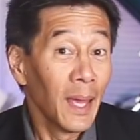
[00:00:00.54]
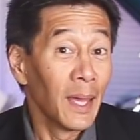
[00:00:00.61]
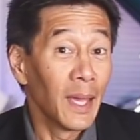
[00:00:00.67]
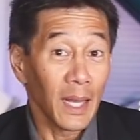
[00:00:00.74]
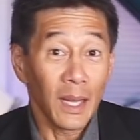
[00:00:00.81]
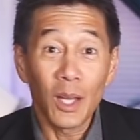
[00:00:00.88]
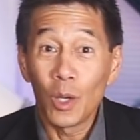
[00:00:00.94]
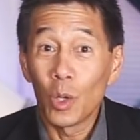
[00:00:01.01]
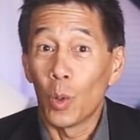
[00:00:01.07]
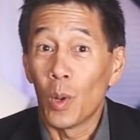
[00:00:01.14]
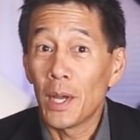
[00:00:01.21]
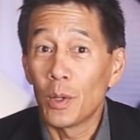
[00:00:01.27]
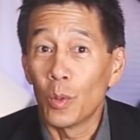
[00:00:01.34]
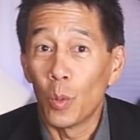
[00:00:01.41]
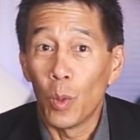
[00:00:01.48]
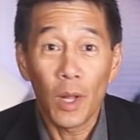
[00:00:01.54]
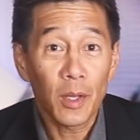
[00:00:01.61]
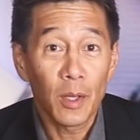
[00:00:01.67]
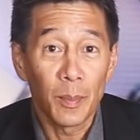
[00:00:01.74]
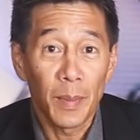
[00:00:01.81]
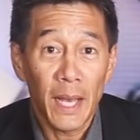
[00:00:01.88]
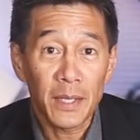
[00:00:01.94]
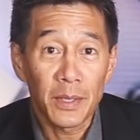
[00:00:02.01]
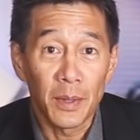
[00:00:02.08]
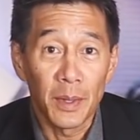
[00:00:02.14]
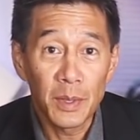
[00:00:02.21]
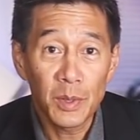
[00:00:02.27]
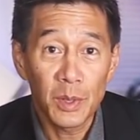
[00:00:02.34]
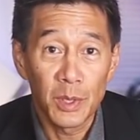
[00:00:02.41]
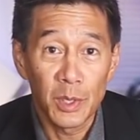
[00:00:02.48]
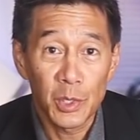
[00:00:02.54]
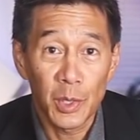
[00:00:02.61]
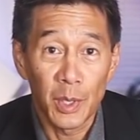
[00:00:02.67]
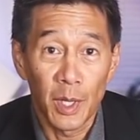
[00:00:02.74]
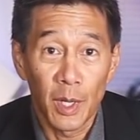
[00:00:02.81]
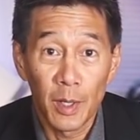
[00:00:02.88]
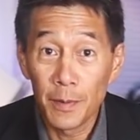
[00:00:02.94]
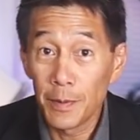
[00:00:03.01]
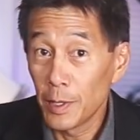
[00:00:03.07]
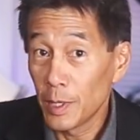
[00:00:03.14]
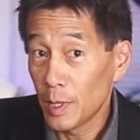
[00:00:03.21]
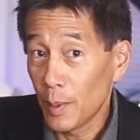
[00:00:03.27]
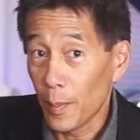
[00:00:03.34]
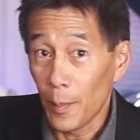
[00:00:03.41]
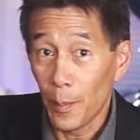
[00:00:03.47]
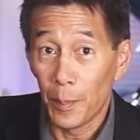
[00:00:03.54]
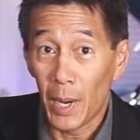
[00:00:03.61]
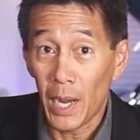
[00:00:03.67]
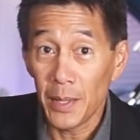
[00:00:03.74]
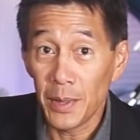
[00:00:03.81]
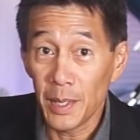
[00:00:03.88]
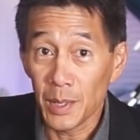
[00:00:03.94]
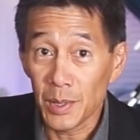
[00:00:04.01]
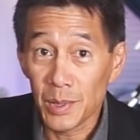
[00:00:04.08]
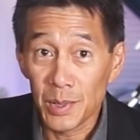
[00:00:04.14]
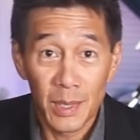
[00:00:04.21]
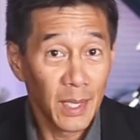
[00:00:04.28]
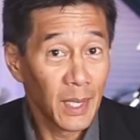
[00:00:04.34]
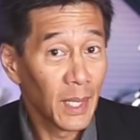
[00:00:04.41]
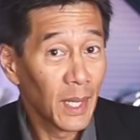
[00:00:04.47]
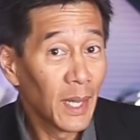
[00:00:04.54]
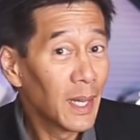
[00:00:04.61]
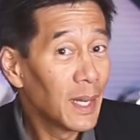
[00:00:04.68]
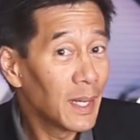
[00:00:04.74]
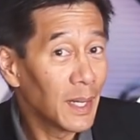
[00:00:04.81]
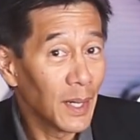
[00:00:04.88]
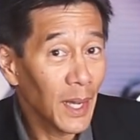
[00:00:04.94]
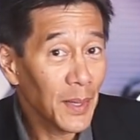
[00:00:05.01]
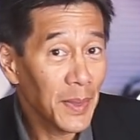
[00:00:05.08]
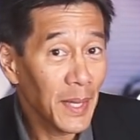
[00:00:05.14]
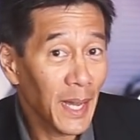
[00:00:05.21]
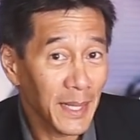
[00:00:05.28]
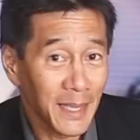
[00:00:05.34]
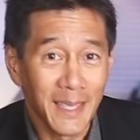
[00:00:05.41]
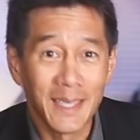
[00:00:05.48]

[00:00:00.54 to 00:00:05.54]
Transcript: Hello and welcome back to this edition of Buy This, Not That,